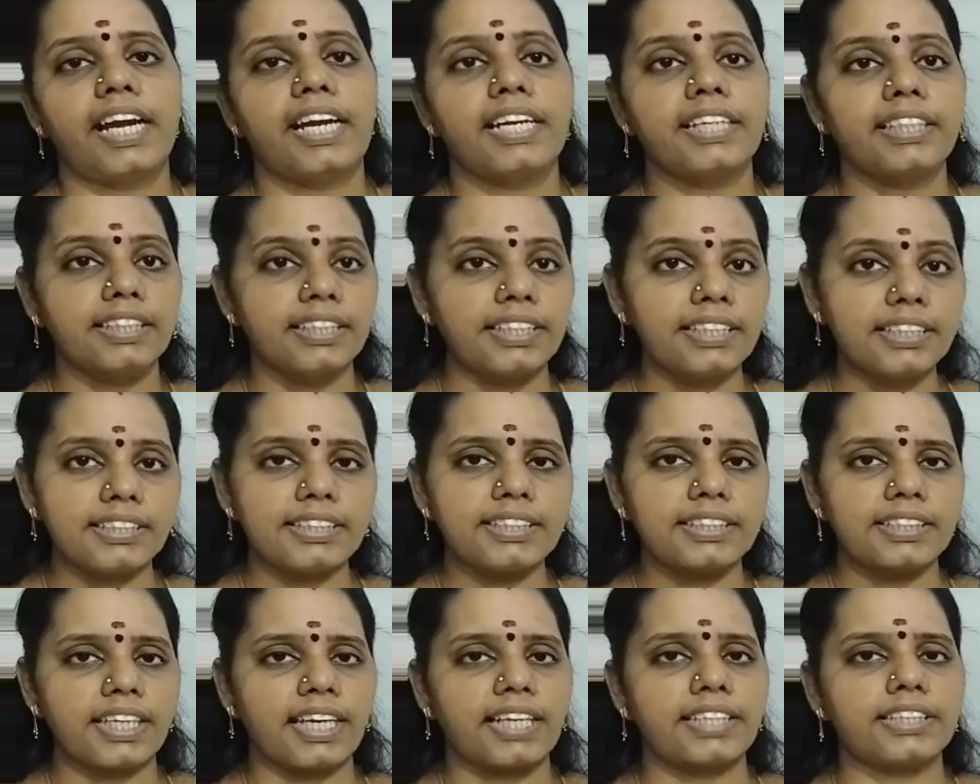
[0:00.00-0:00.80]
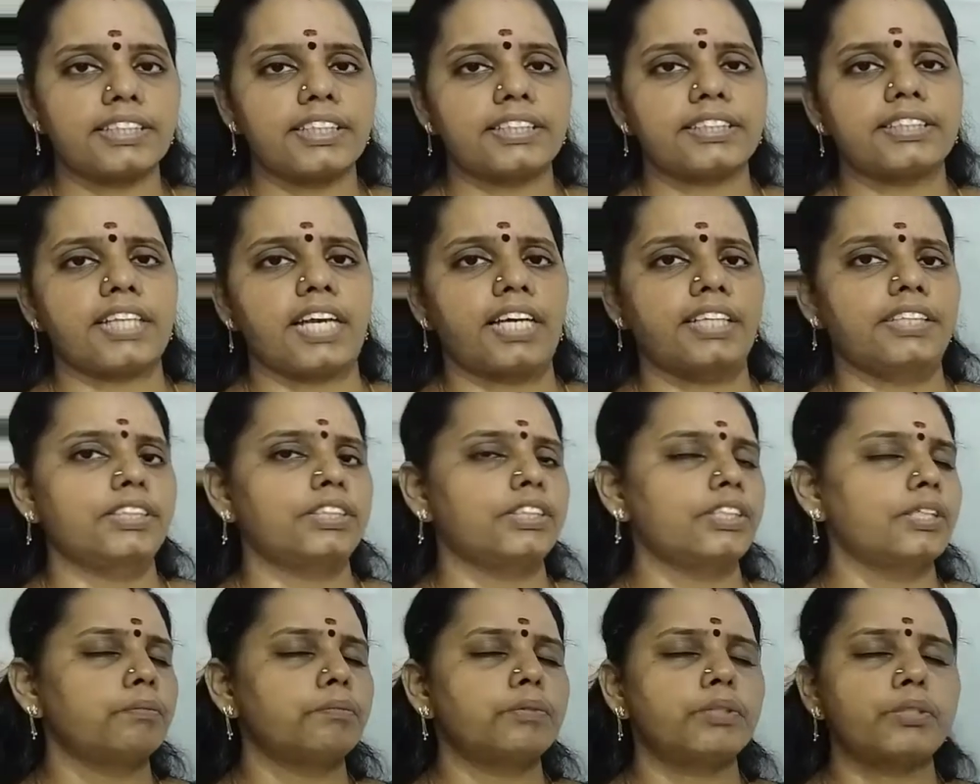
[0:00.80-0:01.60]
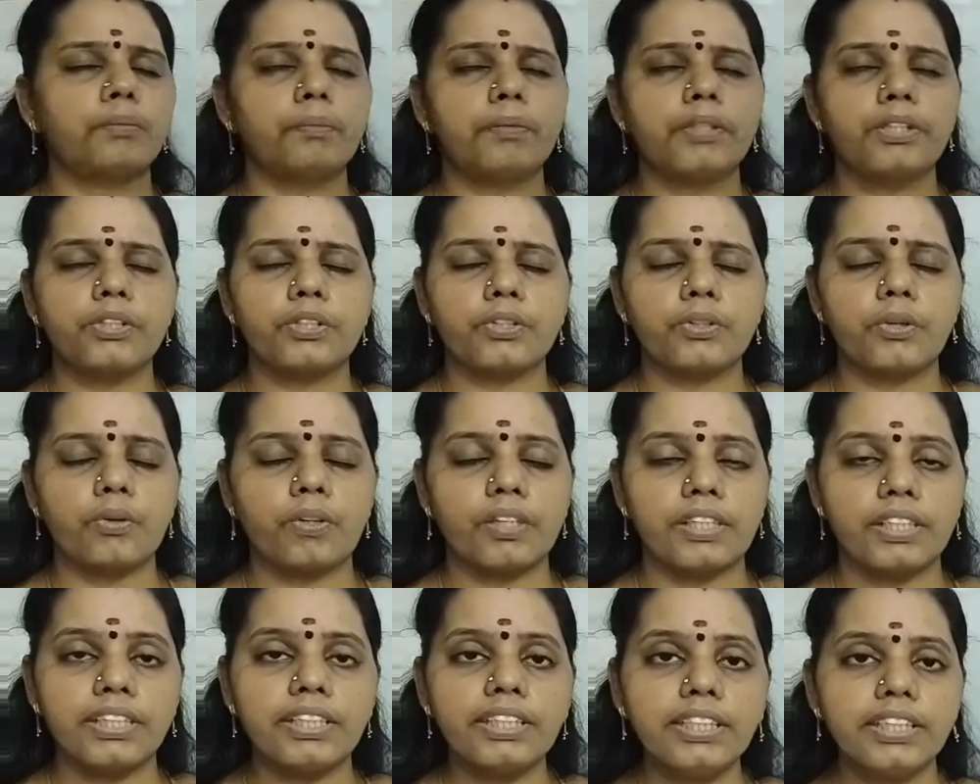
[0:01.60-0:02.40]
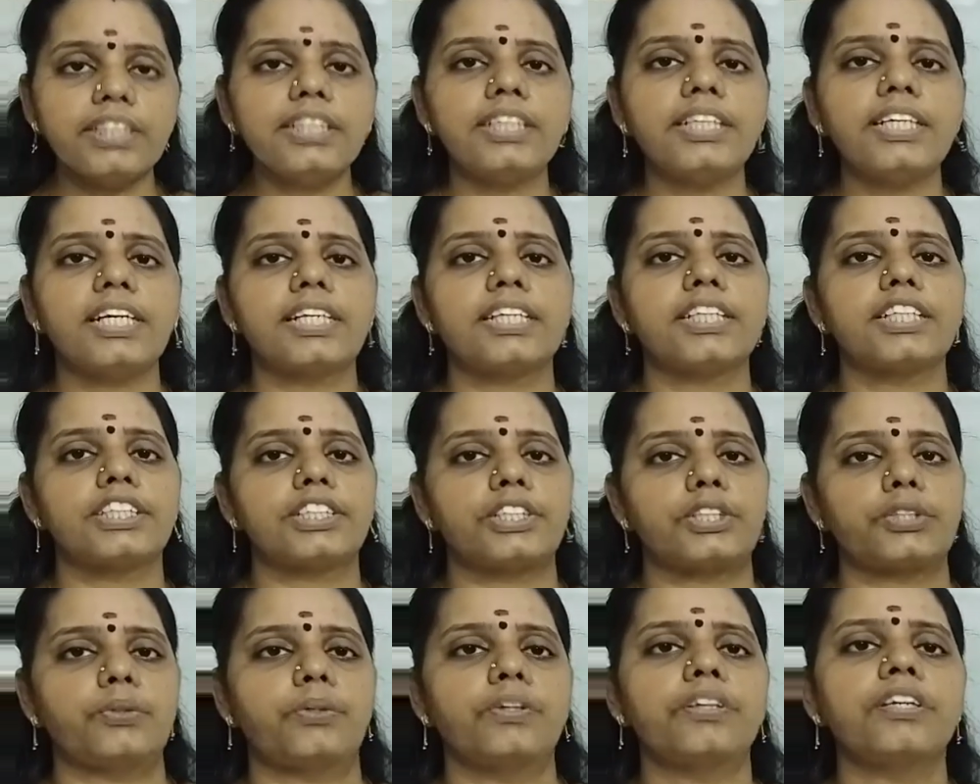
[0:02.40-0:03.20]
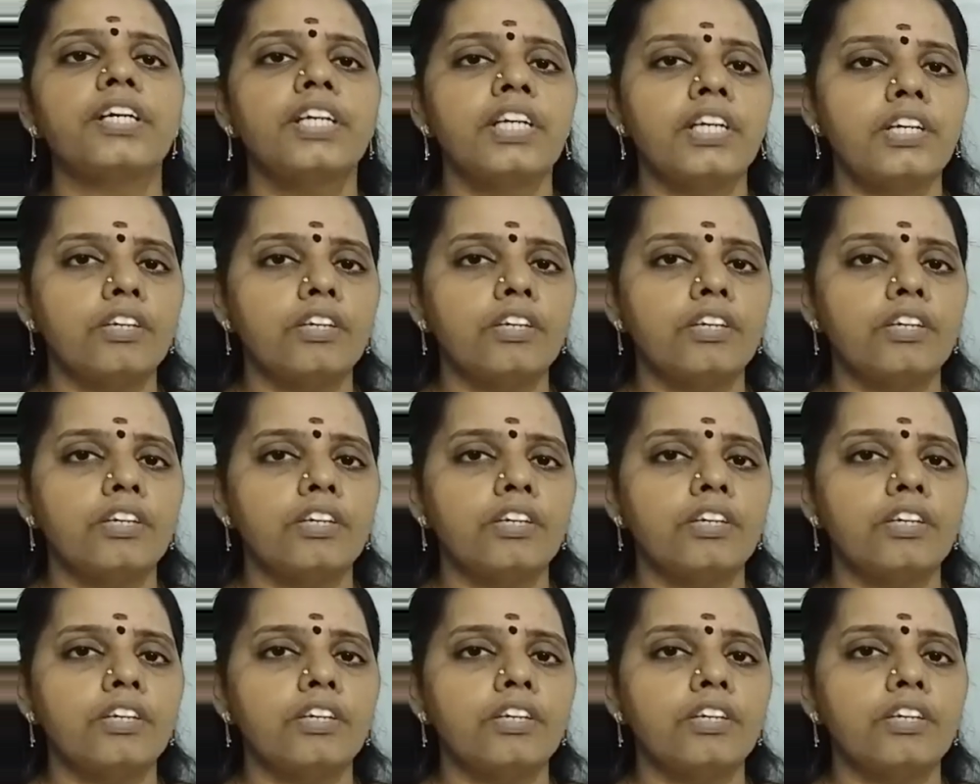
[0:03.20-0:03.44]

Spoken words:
and this exercise seems to be so clearly understood